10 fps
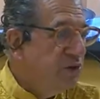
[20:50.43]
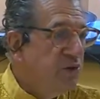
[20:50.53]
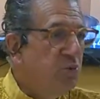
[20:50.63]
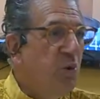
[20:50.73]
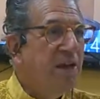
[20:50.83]

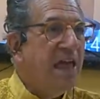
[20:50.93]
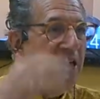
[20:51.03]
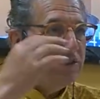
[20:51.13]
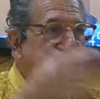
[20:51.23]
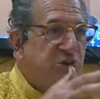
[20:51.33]
only one
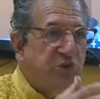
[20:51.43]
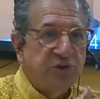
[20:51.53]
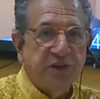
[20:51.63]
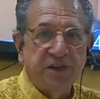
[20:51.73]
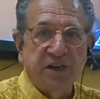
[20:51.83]
external
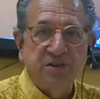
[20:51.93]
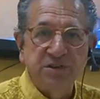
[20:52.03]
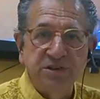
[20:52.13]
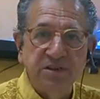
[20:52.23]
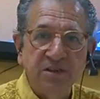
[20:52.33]
thing that you
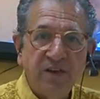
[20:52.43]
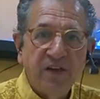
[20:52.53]
see.